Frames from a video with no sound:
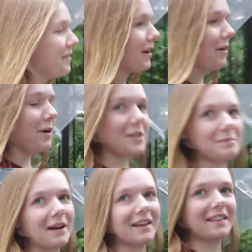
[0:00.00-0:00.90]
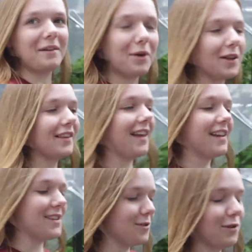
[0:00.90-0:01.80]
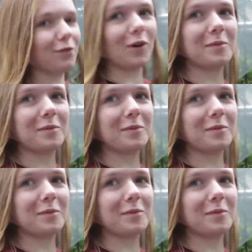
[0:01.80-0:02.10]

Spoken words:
when I walked by and they were all like uniforms